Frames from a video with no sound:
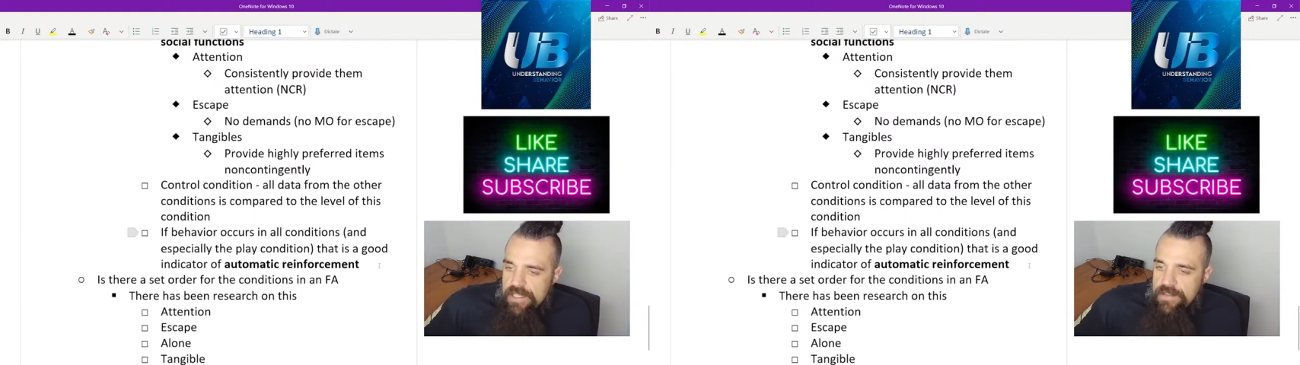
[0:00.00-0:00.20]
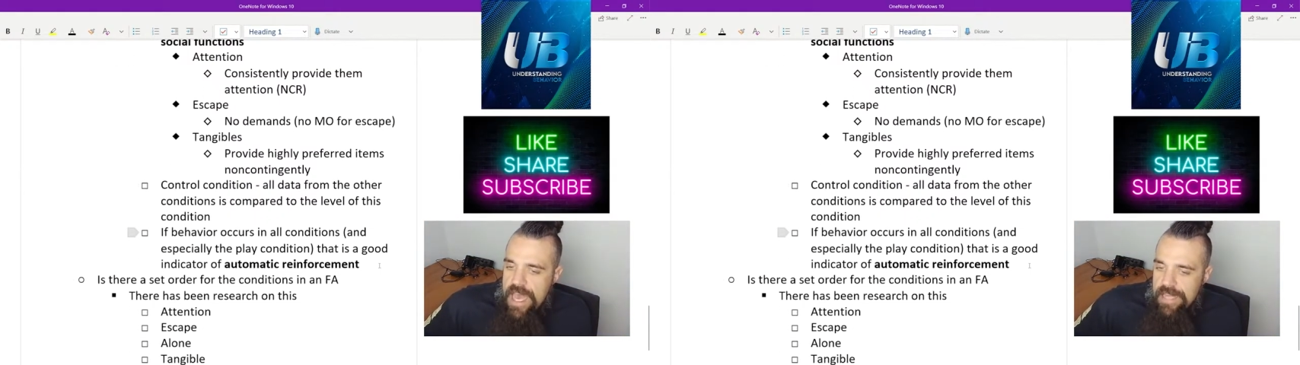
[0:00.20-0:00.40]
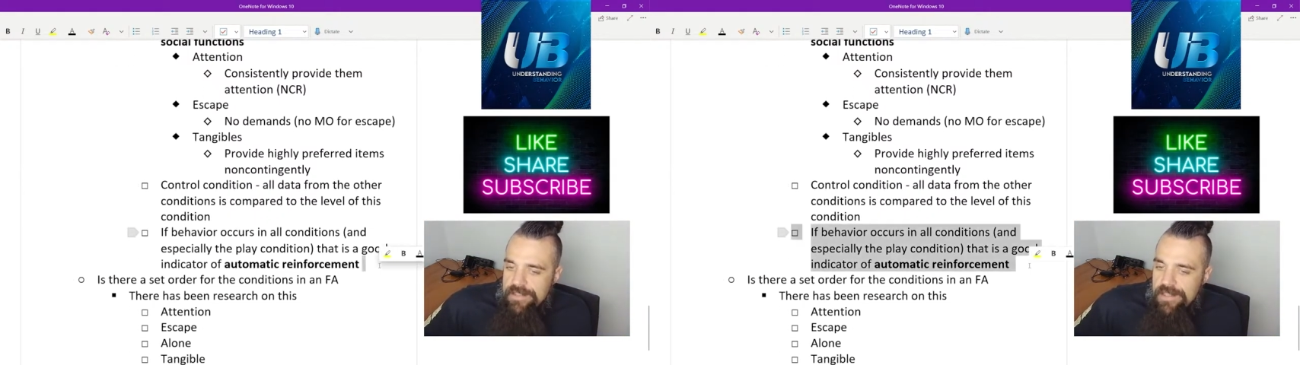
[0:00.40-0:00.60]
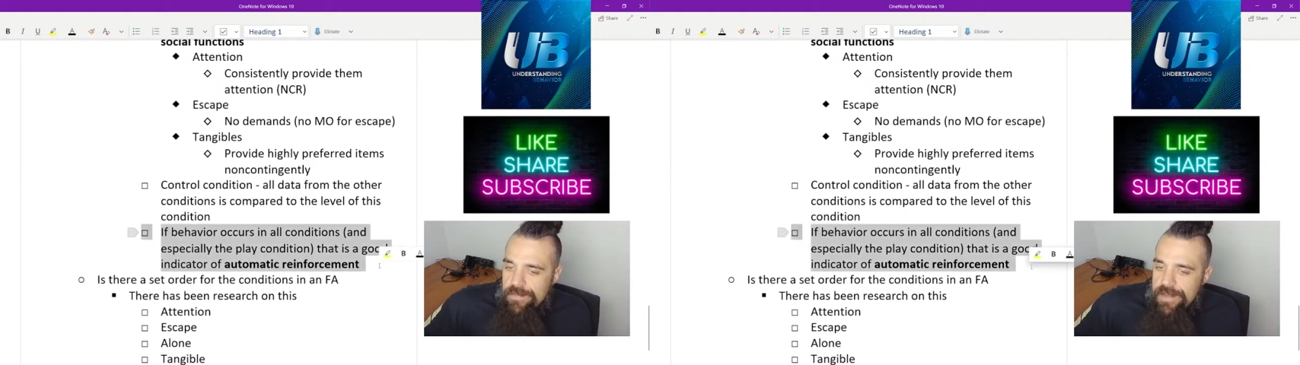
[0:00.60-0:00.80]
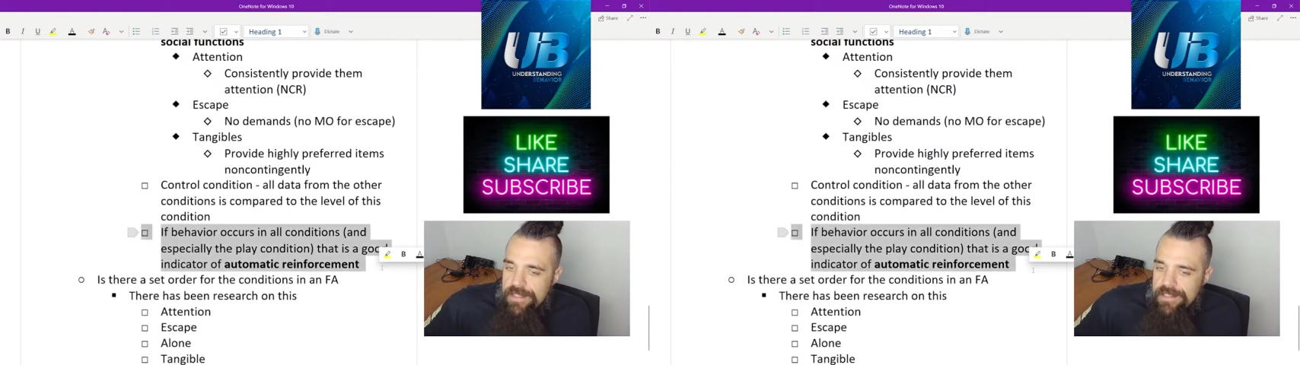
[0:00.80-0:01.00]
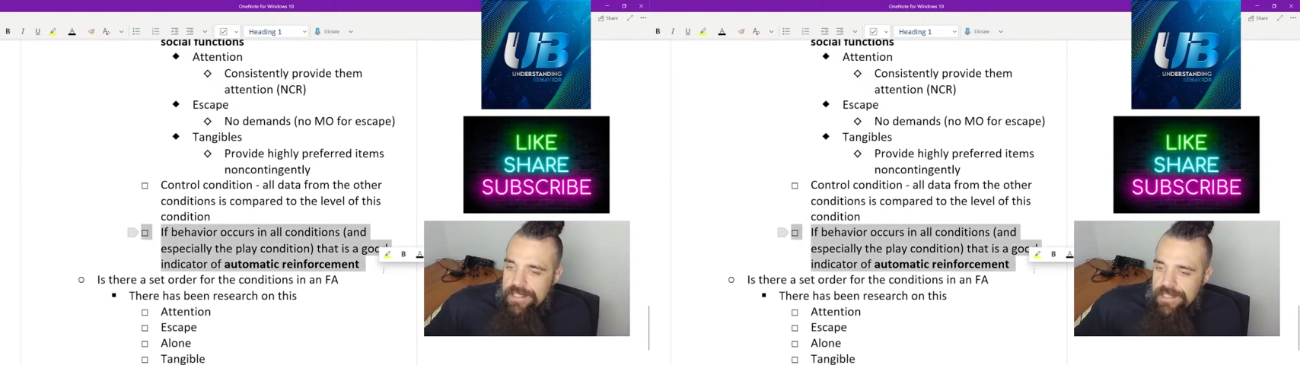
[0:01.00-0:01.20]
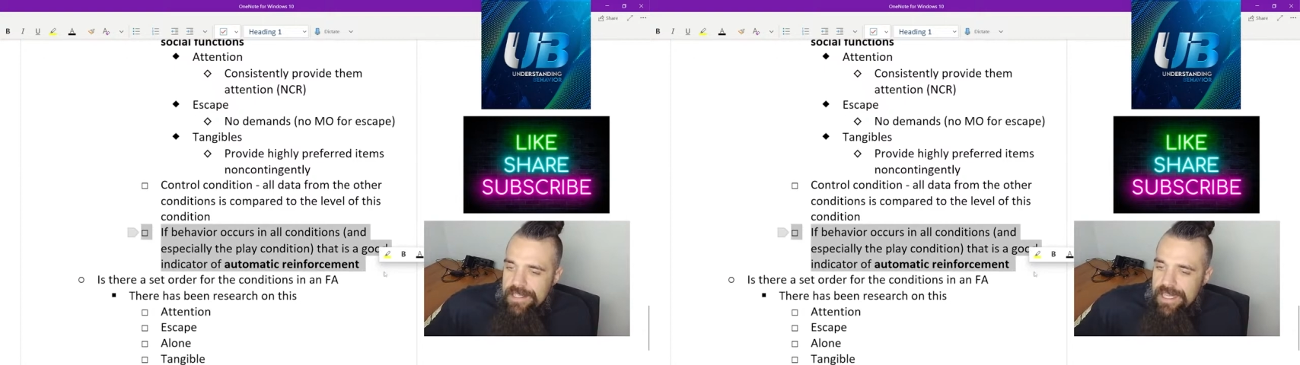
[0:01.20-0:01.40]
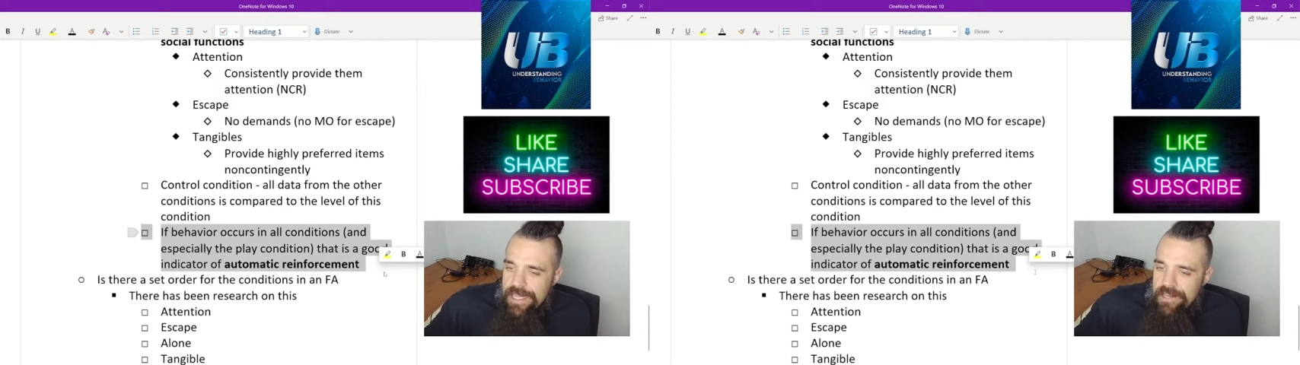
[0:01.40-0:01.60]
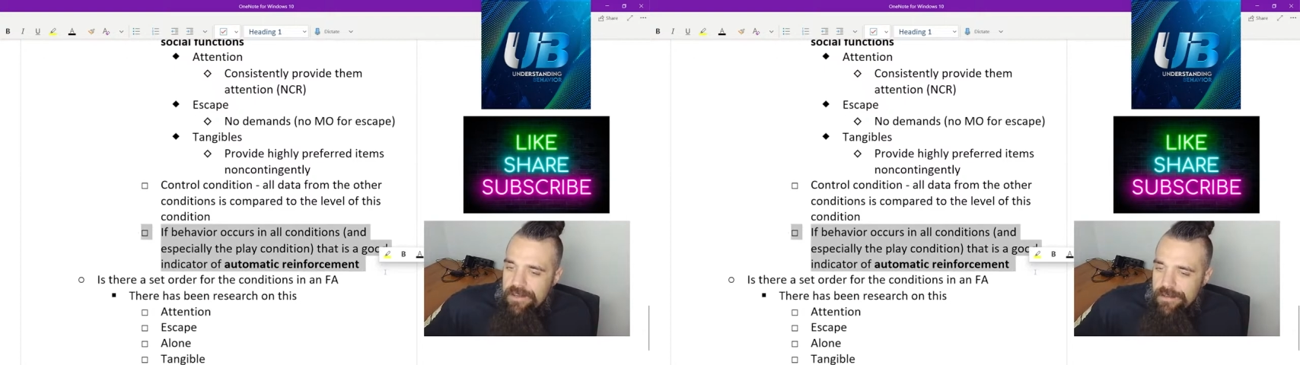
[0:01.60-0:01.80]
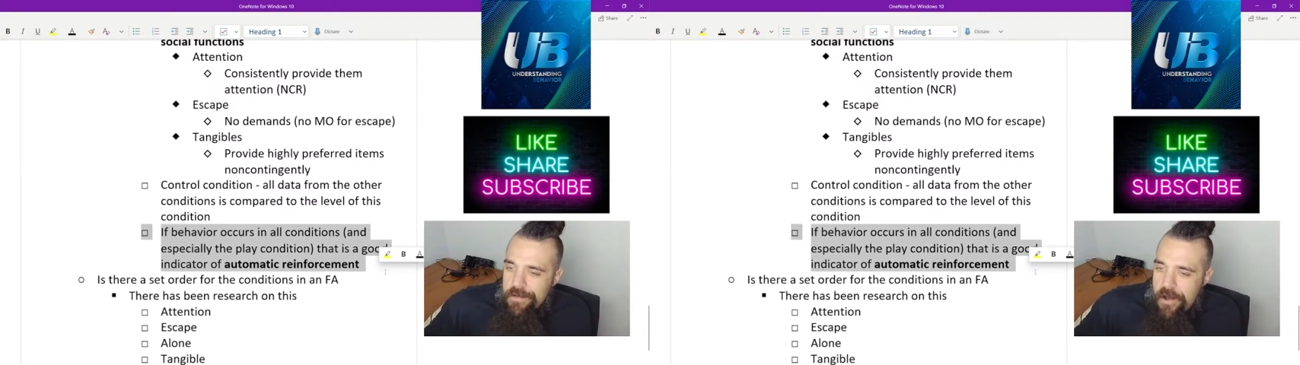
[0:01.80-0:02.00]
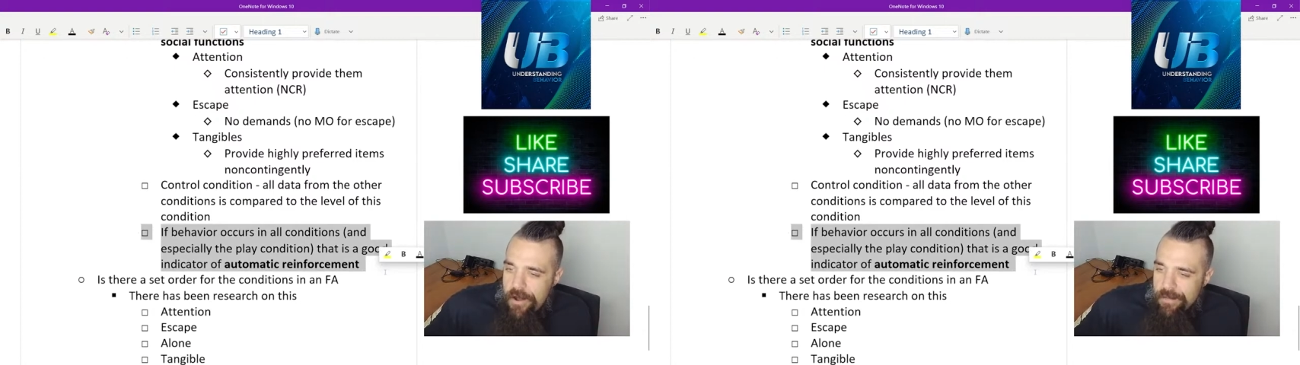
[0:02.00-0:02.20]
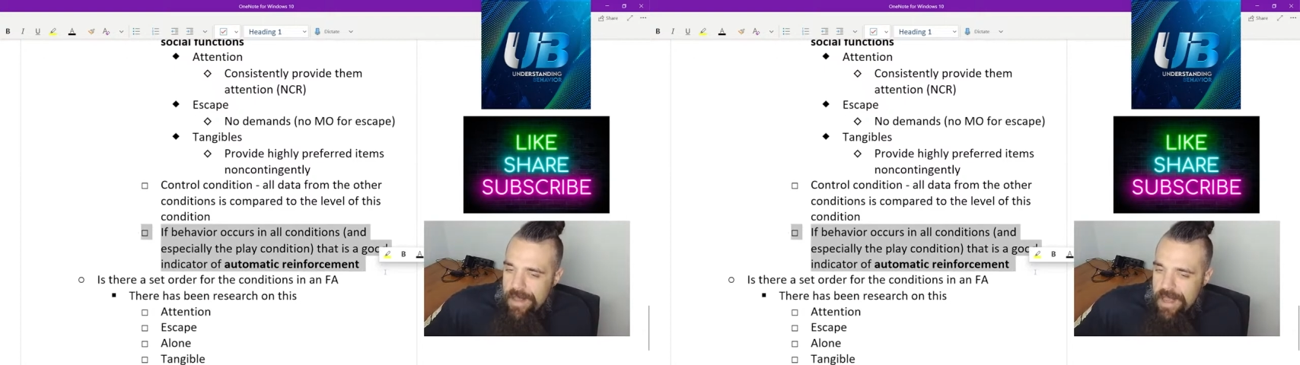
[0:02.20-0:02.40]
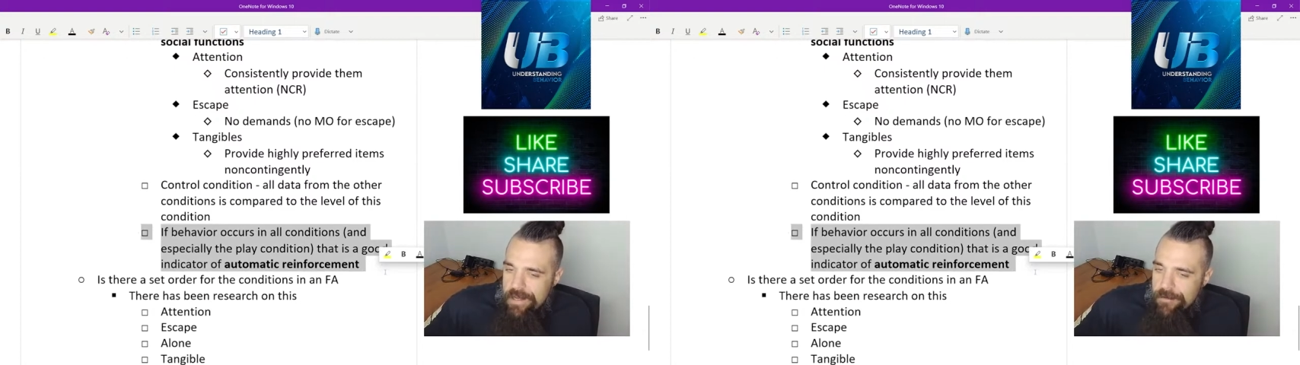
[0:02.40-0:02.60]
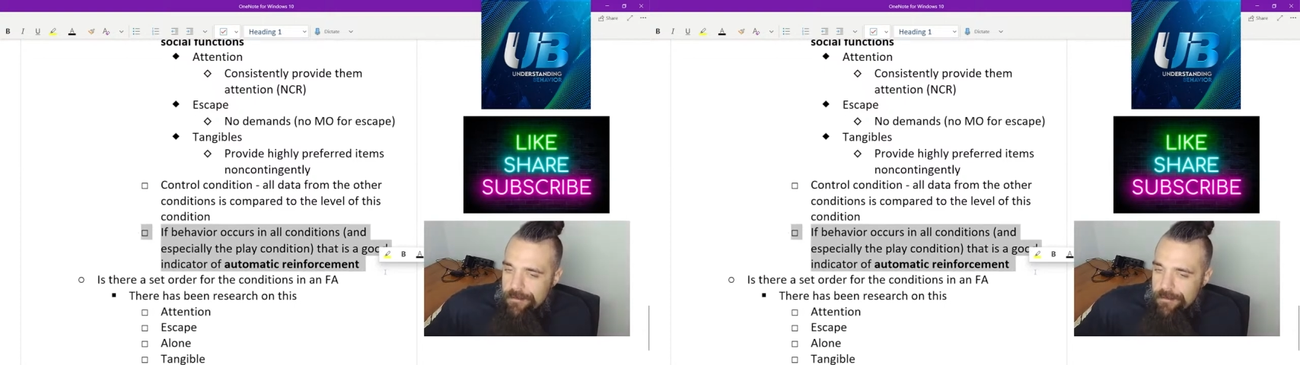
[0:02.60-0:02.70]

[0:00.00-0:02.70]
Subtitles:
and that's the best indicator of automatic